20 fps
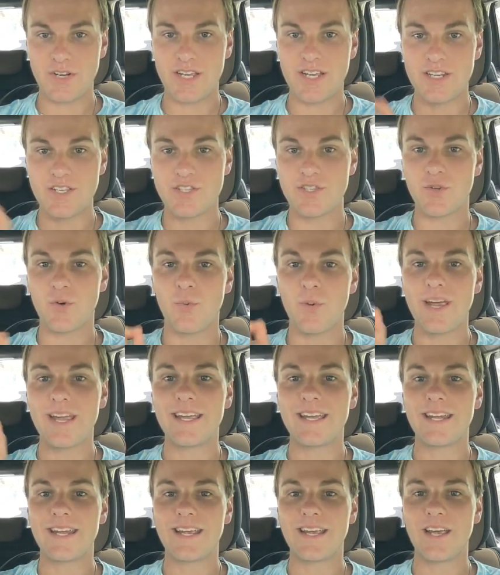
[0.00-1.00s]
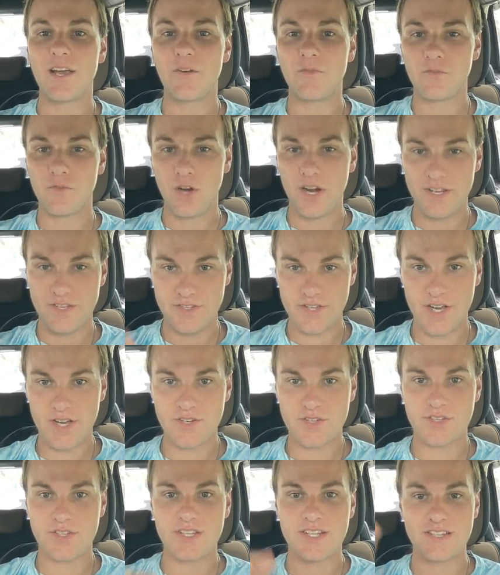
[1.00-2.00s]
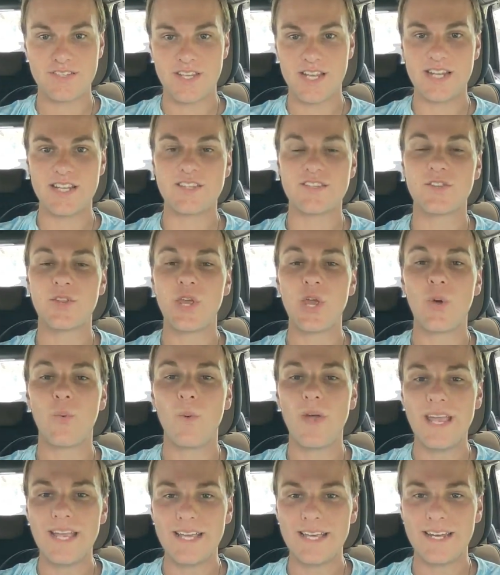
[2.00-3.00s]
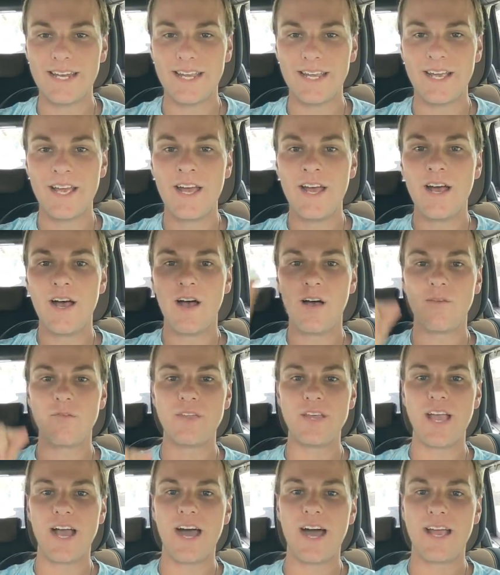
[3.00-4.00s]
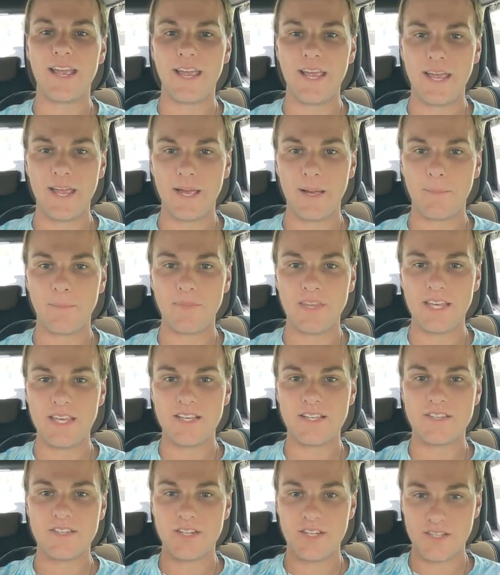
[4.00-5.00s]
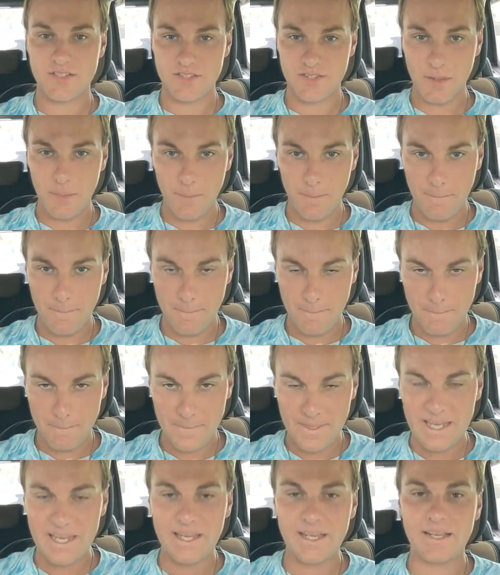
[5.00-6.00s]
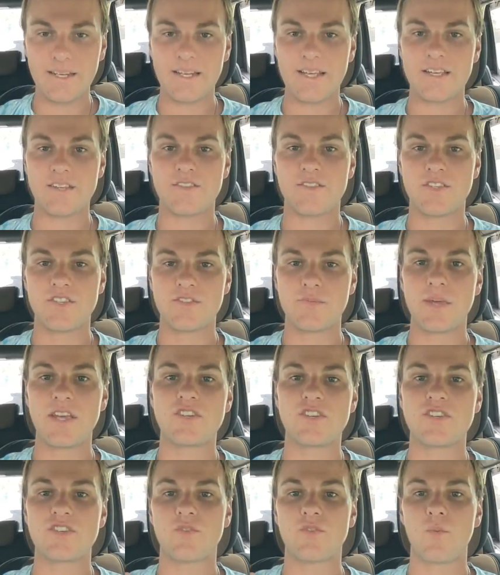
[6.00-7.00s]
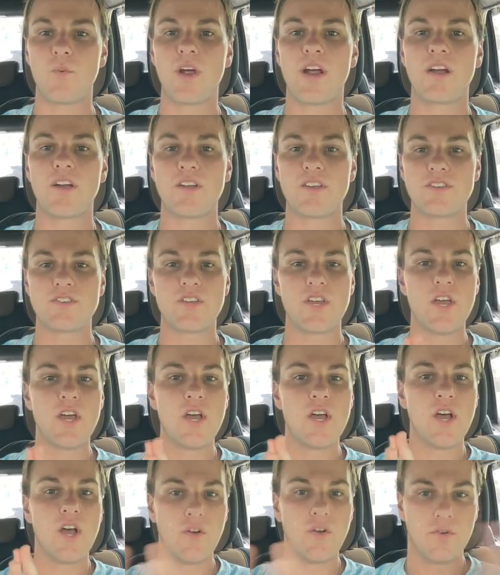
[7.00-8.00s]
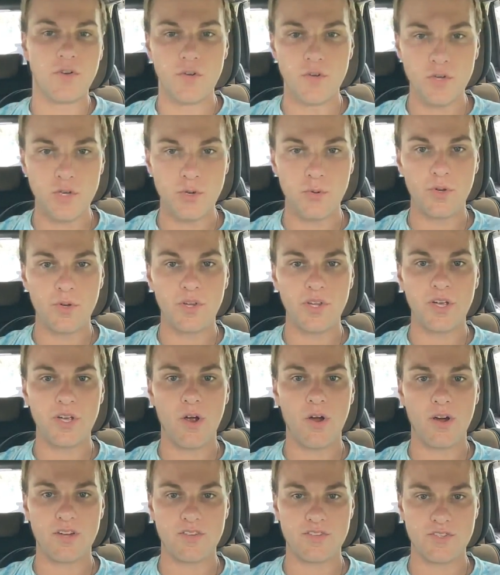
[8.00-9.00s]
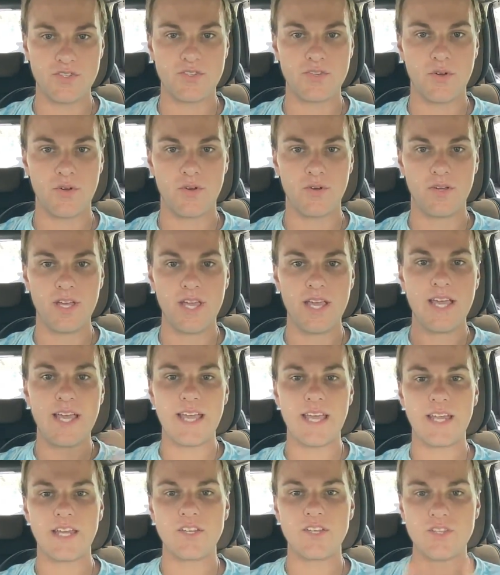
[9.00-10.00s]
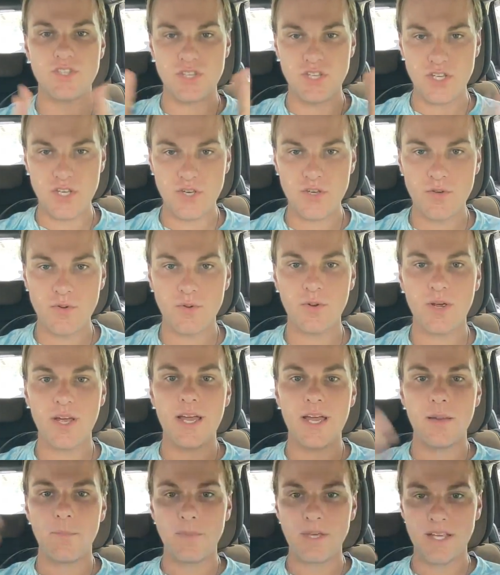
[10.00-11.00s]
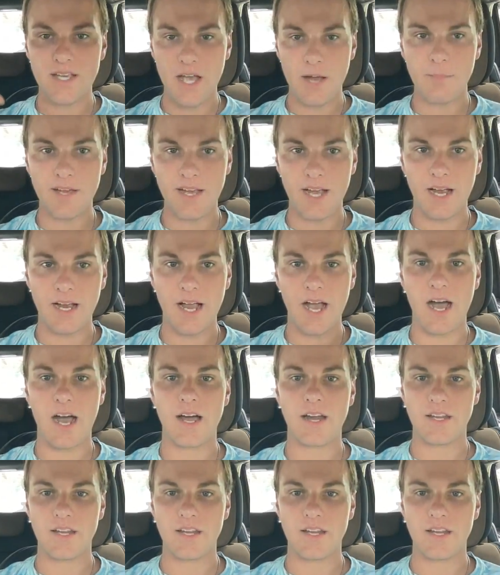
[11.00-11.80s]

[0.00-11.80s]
It is the awakening of Christ consciousness. It is the awakening of the I am, the isness, the beingness, the spacious awareness of who you really are as a soul. It is you becoming a God.